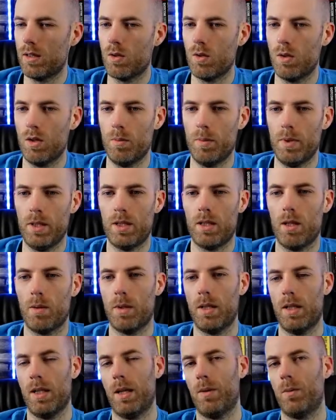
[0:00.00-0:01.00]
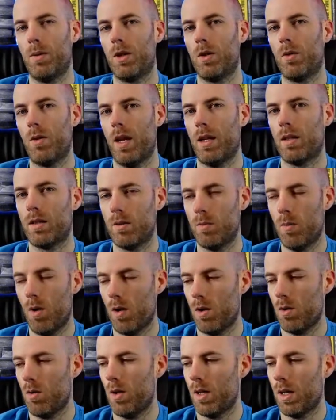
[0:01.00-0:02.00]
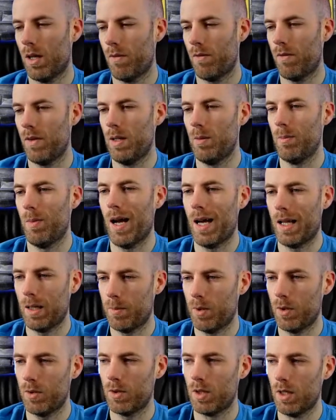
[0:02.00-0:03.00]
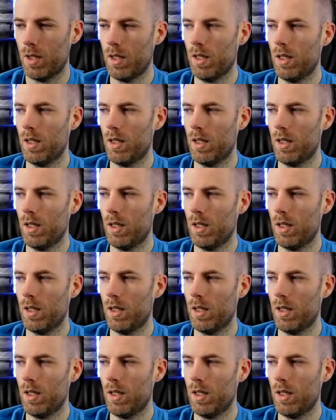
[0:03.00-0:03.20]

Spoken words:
going to be something I regret tomorrow and I feel bad about